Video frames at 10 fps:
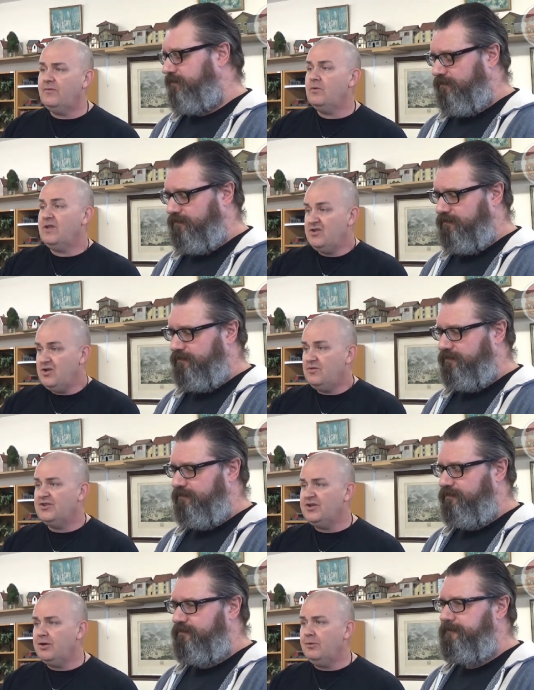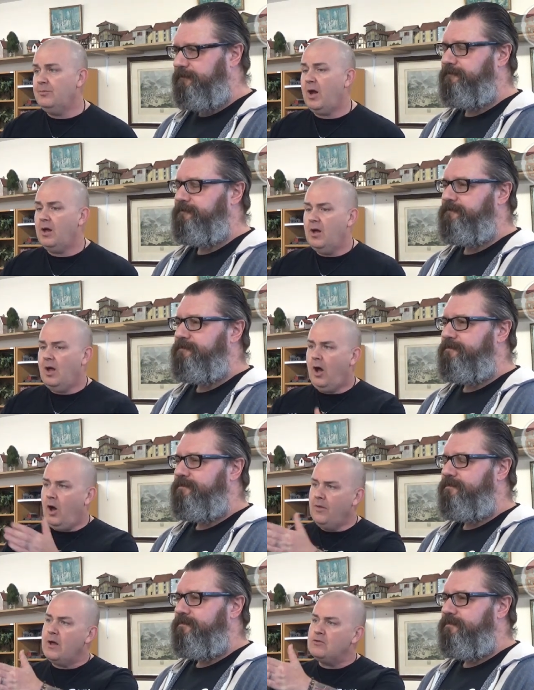Speaker 1: before, they're new to you. But
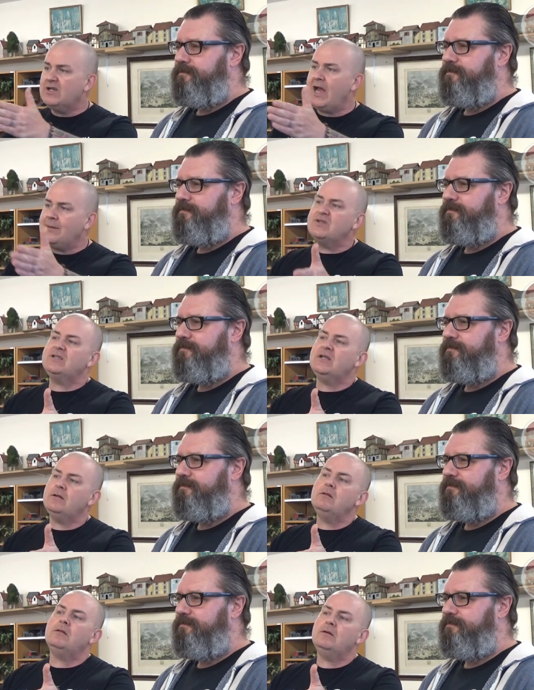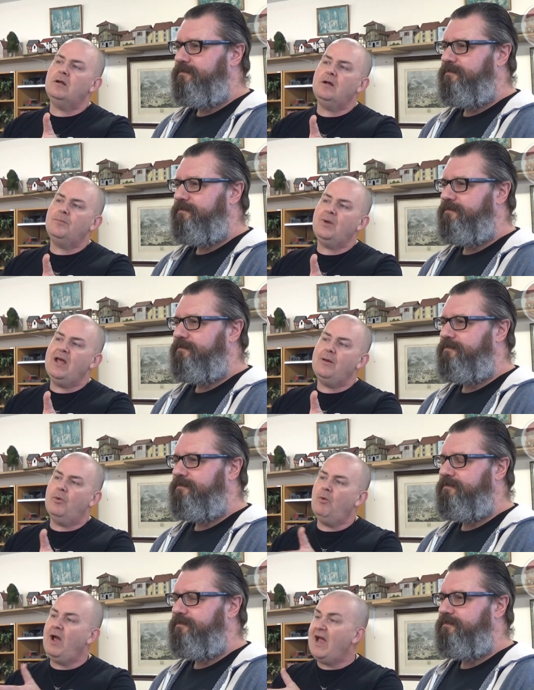are those games still uh,
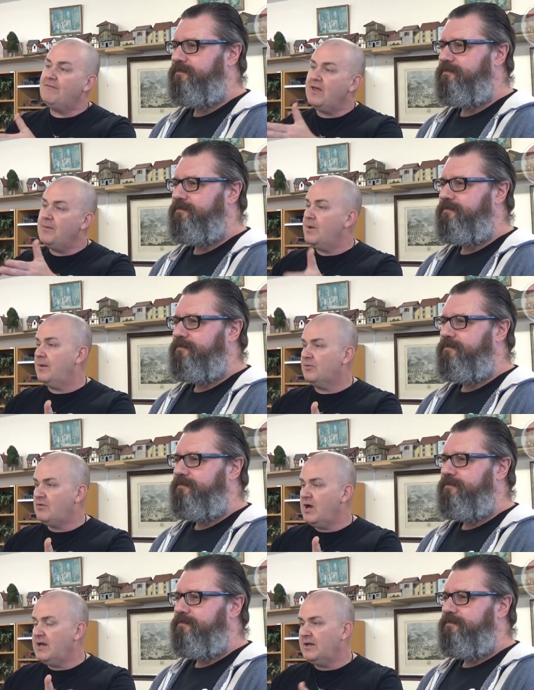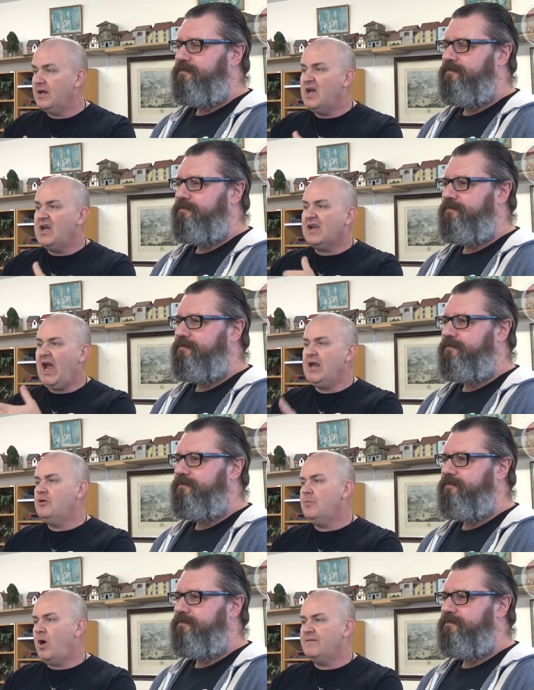playable? Have they been upgraded? Can
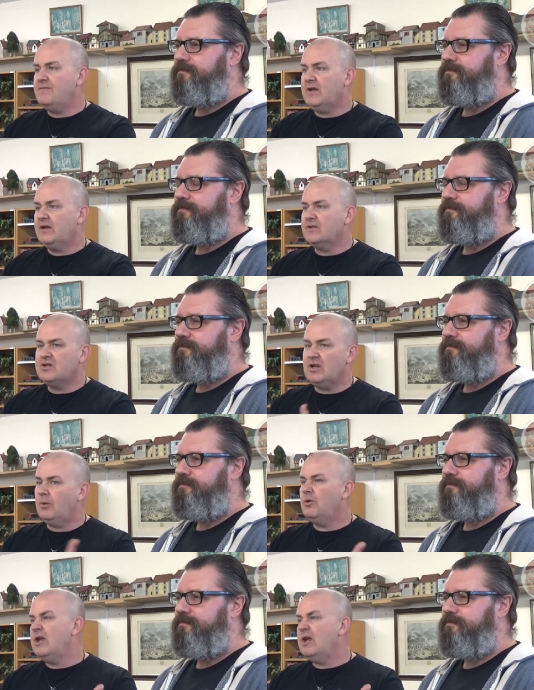you buy the figures, you know, on